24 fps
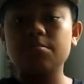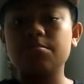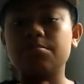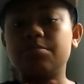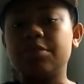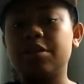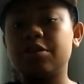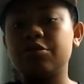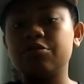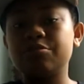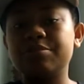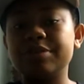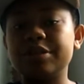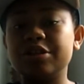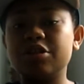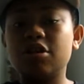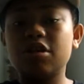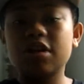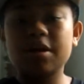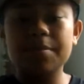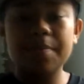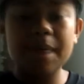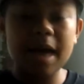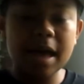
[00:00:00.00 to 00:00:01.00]
there will be
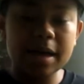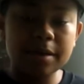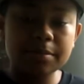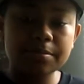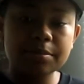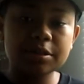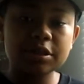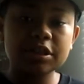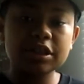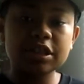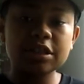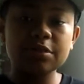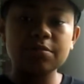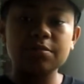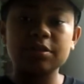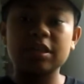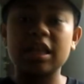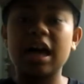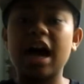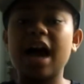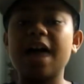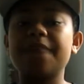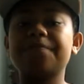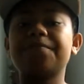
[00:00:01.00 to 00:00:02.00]
no compatibility with
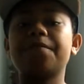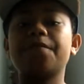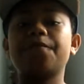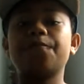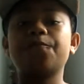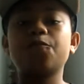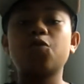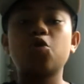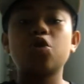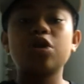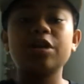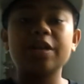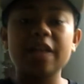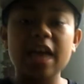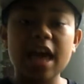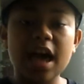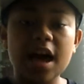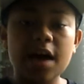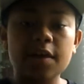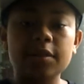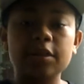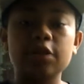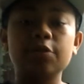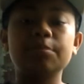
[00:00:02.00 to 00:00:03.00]
the iPhone 4 and
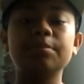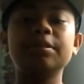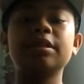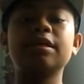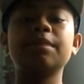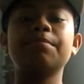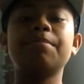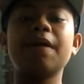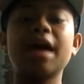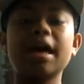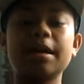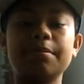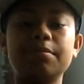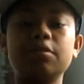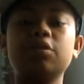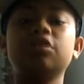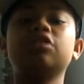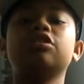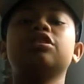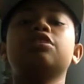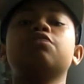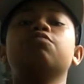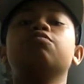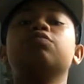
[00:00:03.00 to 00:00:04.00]
down. There will be
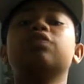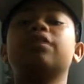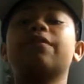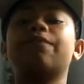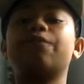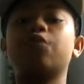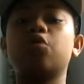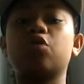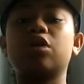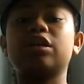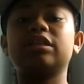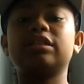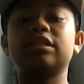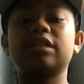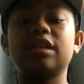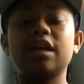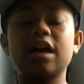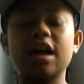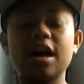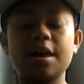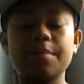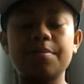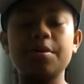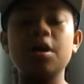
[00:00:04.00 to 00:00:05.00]
compatibility with the 4S and
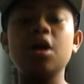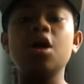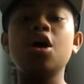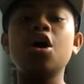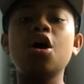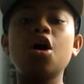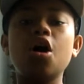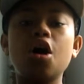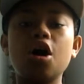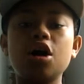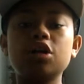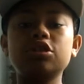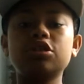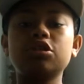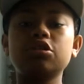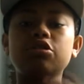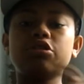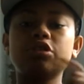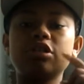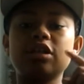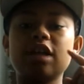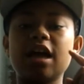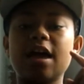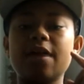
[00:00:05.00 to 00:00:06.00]
up. Also,
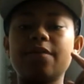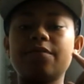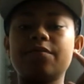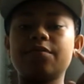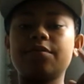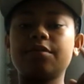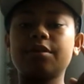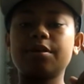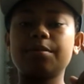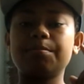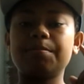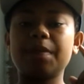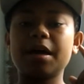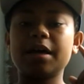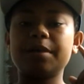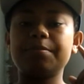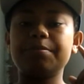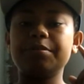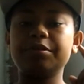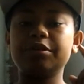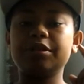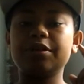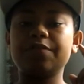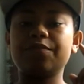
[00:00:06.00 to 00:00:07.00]
you're going to have
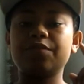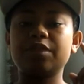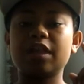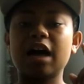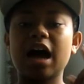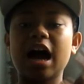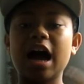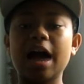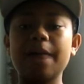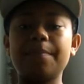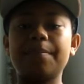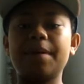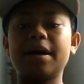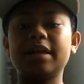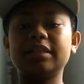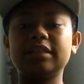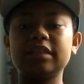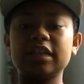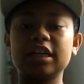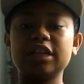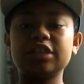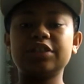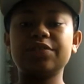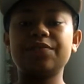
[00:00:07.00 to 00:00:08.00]
compatibility for the iPod
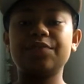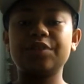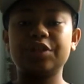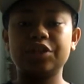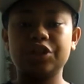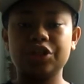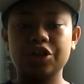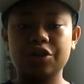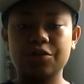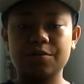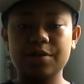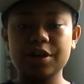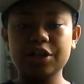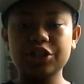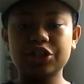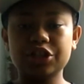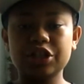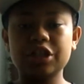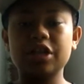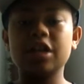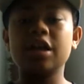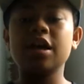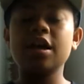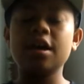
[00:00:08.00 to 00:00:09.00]
Touch 5th
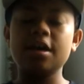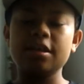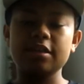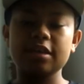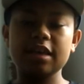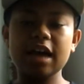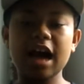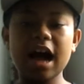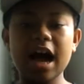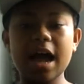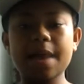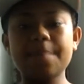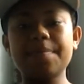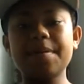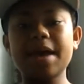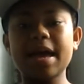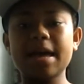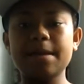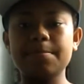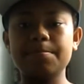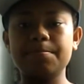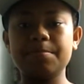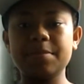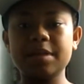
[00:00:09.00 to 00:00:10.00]
generation, the
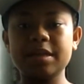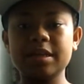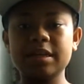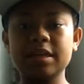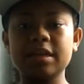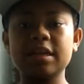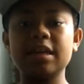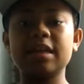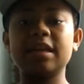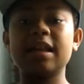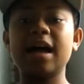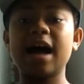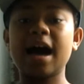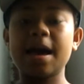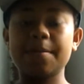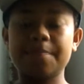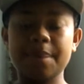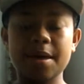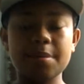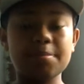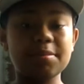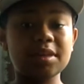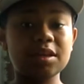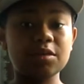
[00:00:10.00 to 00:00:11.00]
iPad mini and the
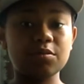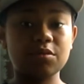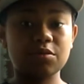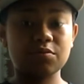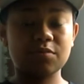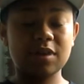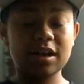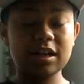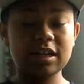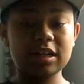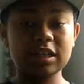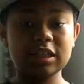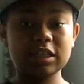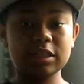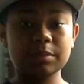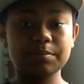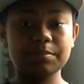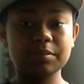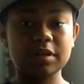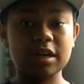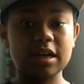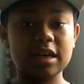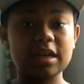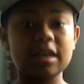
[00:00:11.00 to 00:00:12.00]
iPad mini with Retina
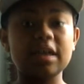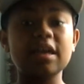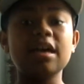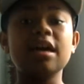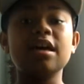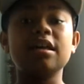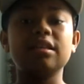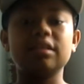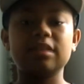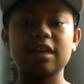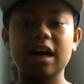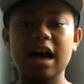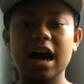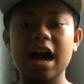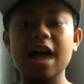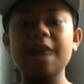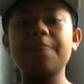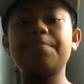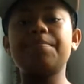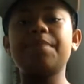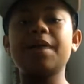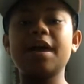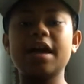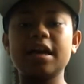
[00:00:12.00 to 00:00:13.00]
display, the
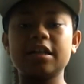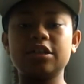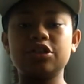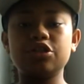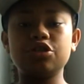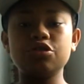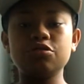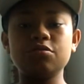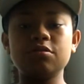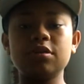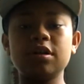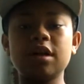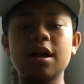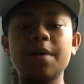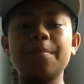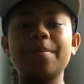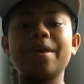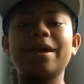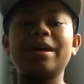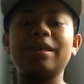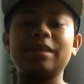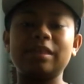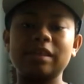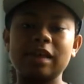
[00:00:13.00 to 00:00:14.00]
iPad 2 and up,
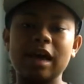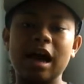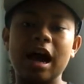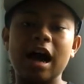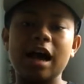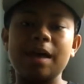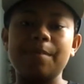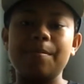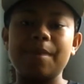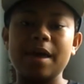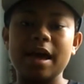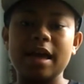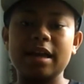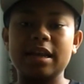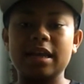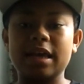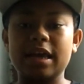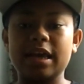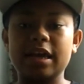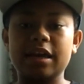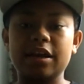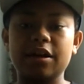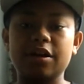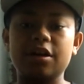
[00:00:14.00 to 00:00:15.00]
and the iPad
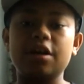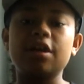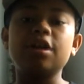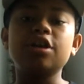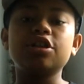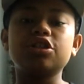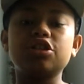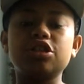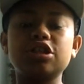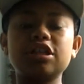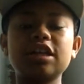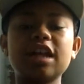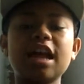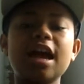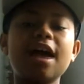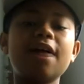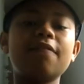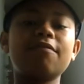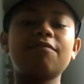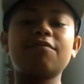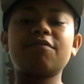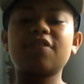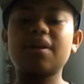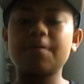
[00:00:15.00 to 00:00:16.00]
Air. So you're going to
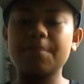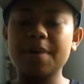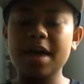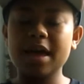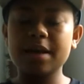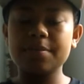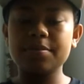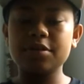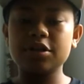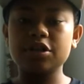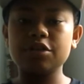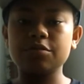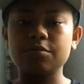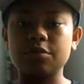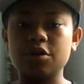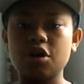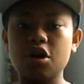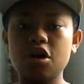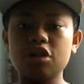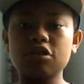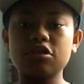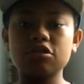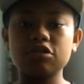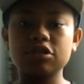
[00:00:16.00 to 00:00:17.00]
have compatibility with
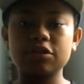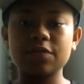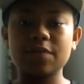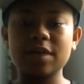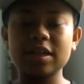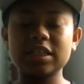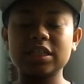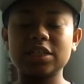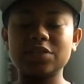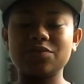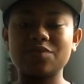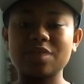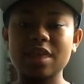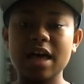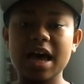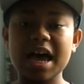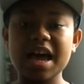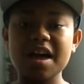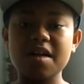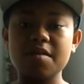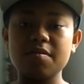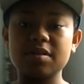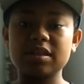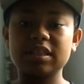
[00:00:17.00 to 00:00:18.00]
all those devices for the
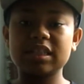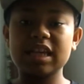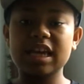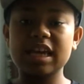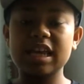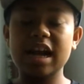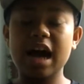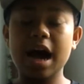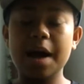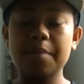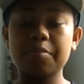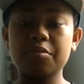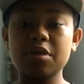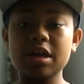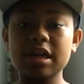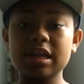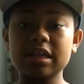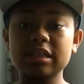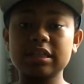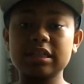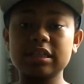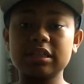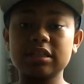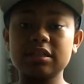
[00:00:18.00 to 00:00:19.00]
iOS 8
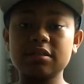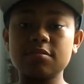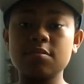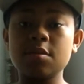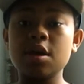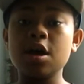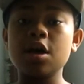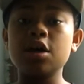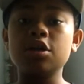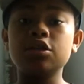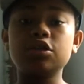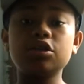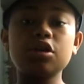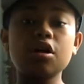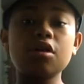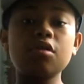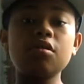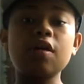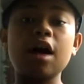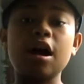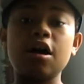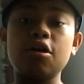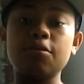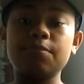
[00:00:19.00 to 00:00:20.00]
operating system.
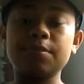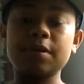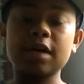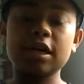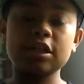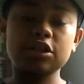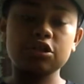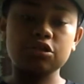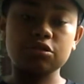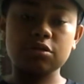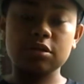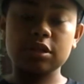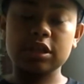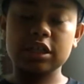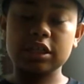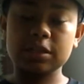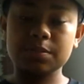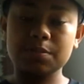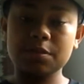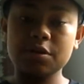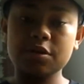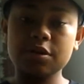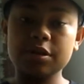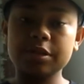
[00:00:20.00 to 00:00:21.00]
So I hope you guys enjoyed the
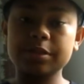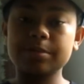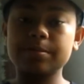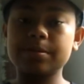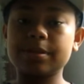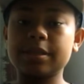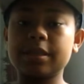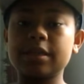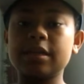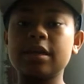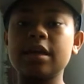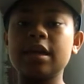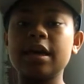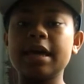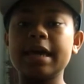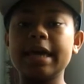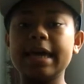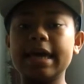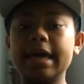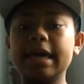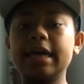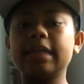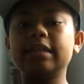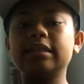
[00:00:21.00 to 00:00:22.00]
experience with it.
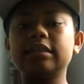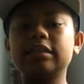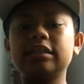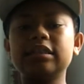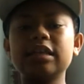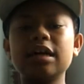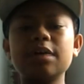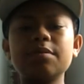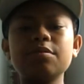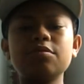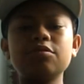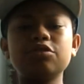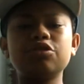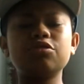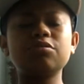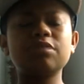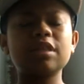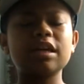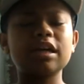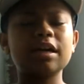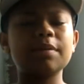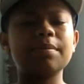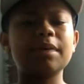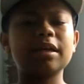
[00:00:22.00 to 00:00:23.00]
And tell me what you
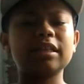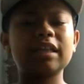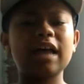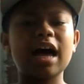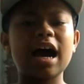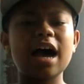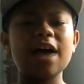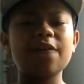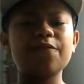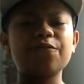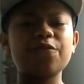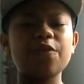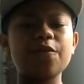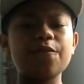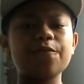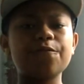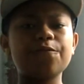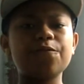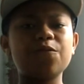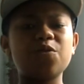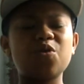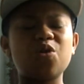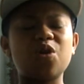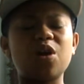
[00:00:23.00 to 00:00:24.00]
think about the iPhone
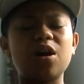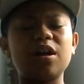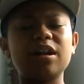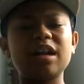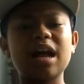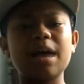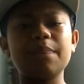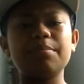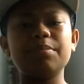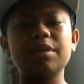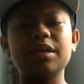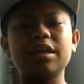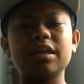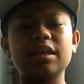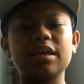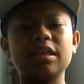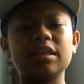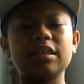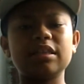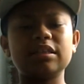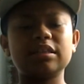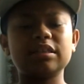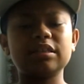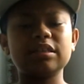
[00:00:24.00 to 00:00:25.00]
4 not being
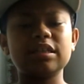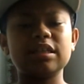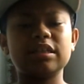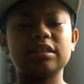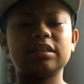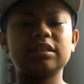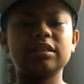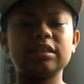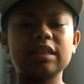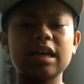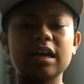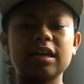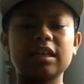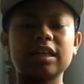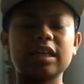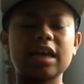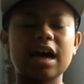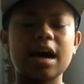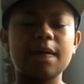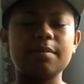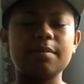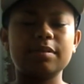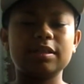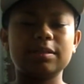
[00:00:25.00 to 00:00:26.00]
in this list down in the
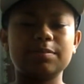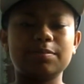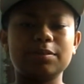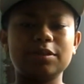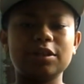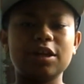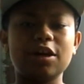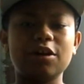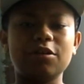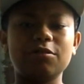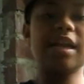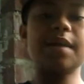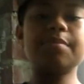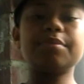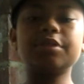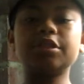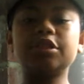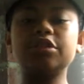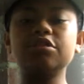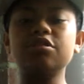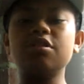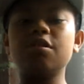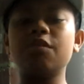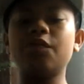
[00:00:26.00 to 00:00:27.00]
comments below. Number
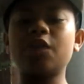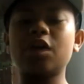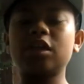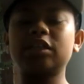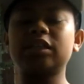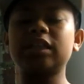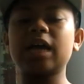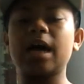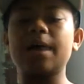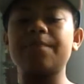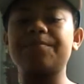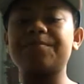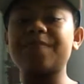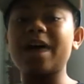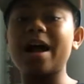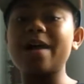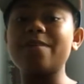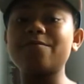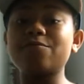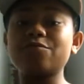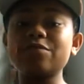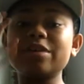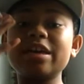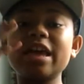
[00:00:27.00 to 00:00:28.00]
2 of our top
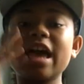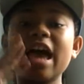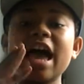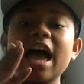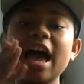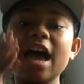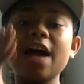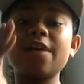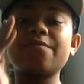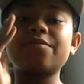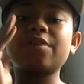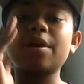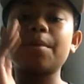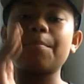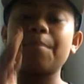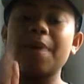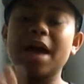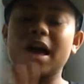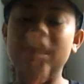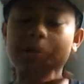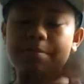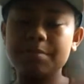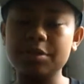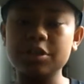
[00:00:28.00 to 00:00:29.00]
5, we have
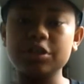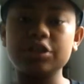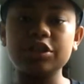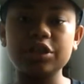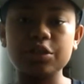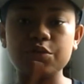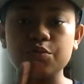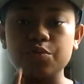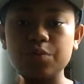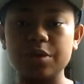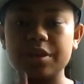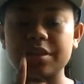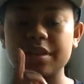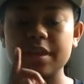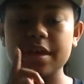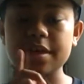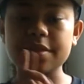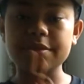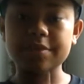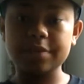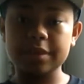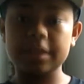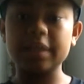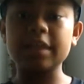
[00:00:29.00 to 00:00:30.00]
compatibility with
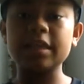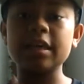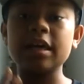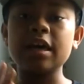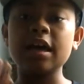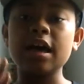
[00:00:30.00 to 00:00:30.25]
the